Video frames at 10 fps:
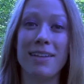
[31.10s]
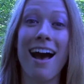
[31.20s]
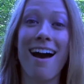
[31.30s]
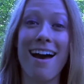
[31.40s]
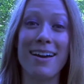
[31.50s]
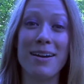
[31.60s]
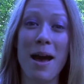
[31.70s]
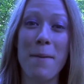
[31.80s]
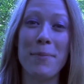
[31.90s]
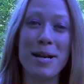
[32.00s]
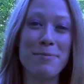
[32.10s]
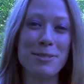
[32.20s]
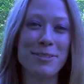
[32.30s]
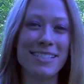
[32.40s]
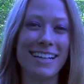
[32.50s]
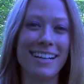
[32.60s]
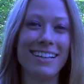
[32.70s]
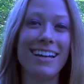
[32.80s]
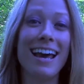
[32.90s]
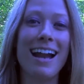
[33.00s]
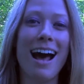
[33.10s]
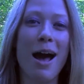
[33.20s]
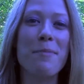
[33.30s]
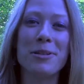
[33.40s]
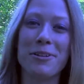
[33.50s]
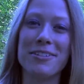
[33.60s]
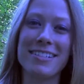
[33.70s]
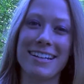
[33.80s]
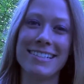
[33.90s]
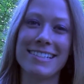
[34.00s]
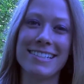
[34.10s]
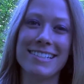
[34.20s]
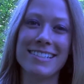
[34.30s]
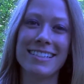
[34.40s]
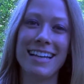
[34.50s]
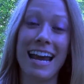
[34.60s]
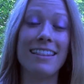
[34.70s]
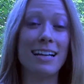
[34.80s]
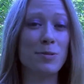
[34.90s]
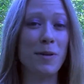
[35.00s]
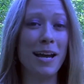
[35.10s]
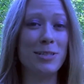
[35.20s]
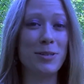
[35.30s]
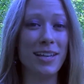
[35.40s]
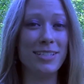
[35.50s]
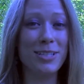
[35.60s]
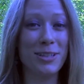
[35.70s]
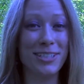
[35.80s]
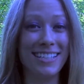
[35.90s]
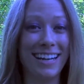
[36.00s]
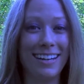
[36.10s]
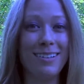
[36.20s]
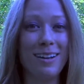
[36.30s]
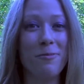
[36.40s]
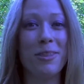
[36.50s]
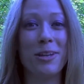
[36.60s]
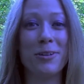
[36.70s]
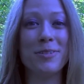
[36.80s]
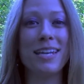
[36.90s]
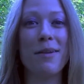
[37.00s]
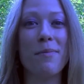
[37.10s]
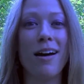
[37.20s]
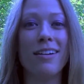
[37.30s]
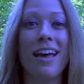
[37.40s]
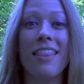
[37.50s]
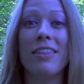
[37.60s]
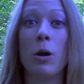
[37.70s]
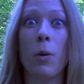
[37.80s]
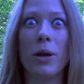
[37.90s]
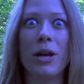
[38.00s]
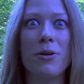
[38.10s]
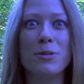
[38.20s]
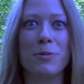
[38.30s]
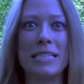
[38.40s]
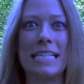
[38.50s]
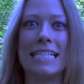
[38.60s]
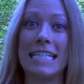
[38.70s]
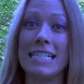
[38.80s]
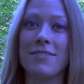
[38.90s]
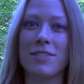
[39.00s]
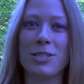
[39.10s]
Hi, my name is Christina and I'm a neuroscientist. And that's why in 2013, when the news came out that Oreos were as addictive as